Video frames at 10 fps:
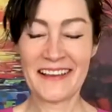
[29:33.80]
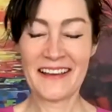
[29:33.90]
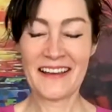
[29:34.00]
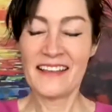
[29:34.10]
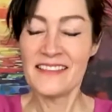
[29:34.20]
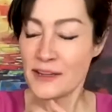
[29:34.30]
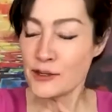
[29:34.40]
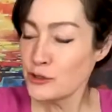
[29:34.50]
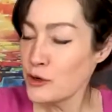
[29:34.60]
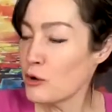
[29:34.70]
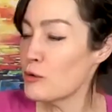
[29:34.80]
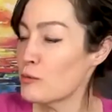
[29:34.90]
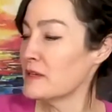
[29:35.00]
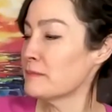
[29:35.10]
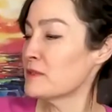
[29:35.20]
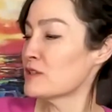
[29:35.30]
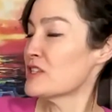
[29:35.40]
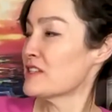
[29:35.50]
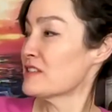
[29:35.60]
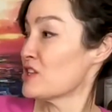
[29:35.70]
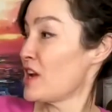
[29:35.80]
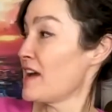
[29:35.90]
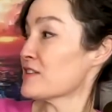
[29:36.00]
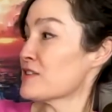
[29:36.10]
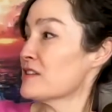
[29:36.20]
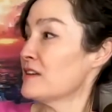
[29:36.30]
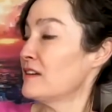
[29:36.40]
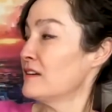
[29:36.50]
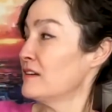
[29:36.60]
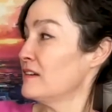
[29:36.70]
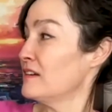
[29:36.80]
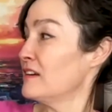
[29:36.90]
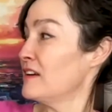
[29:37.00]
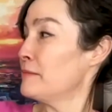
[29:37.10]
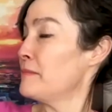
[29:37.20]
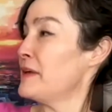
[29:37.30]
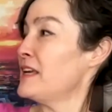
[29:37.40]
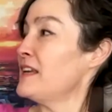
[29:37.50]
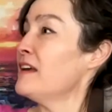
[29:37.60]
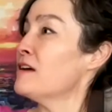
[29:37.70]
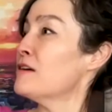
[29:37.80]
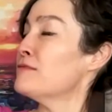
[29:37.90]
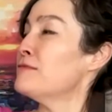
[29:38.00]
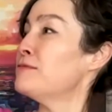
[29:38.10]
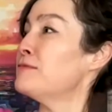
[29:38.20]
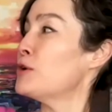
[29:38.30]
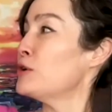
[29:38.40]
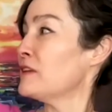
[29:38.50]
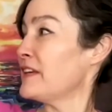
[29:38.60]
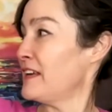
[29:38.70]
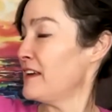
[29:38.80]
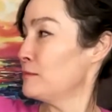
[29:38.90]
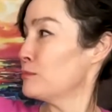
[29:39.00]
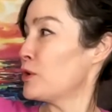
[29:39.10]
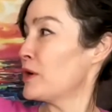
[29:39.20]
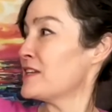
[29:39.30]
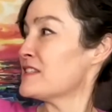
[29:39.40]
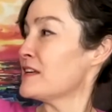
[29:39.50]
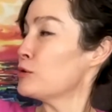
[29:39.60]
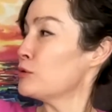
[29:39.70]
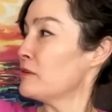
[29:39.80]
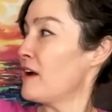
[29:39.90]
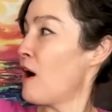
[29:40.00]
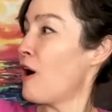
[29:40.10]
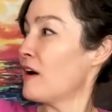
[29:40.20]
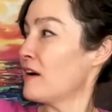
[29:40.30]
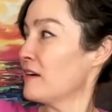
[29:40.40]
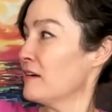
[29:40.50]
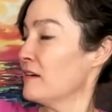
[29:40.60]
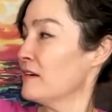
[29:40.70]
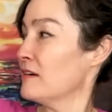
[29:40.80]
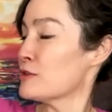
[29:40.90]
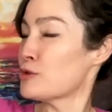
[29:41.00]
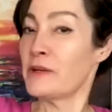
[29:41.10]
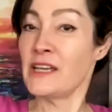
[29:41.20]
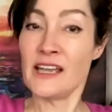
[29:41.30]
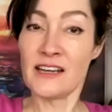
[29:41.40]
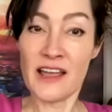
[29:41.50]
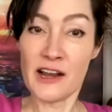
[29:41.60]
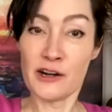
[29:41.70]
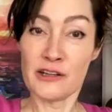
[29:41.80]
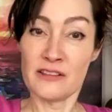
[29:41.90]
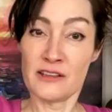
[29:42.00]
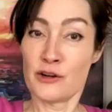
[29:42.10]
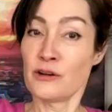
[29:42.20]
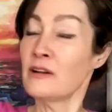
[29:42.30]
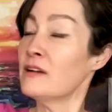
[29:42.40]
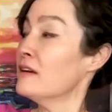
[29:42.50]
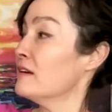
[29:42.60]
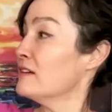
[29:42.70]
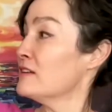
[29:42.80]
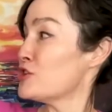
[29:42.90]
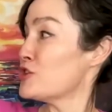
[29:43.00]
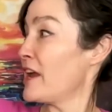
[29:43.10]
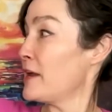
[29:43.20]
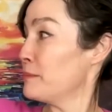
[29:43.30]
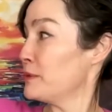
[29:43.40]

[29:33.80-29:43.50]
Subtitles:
And they couldn't open up their chest and be fully embracing who they are. So we inherited their shape.